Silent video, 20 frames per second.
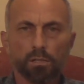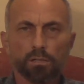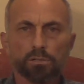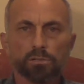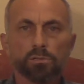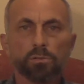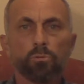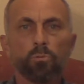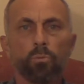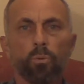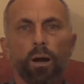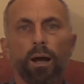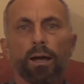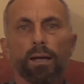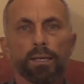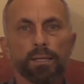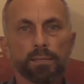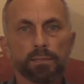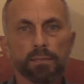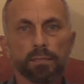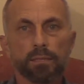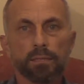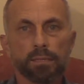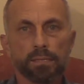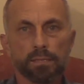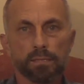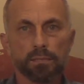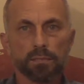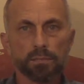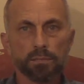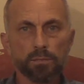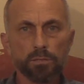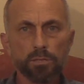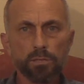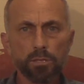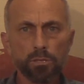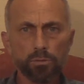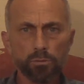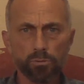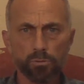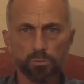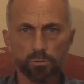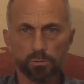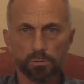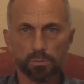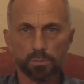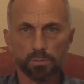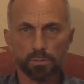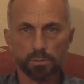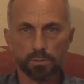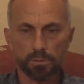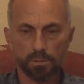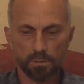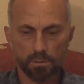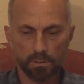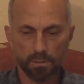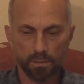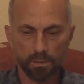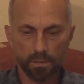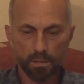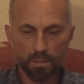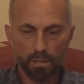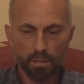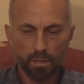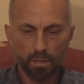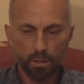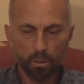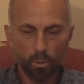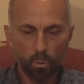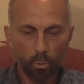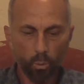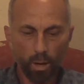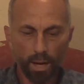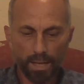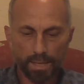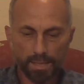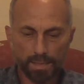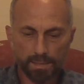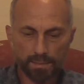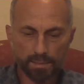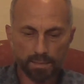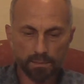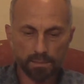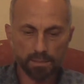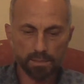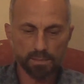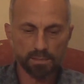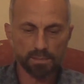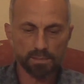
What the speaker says: So why isn't this news? Why isn't this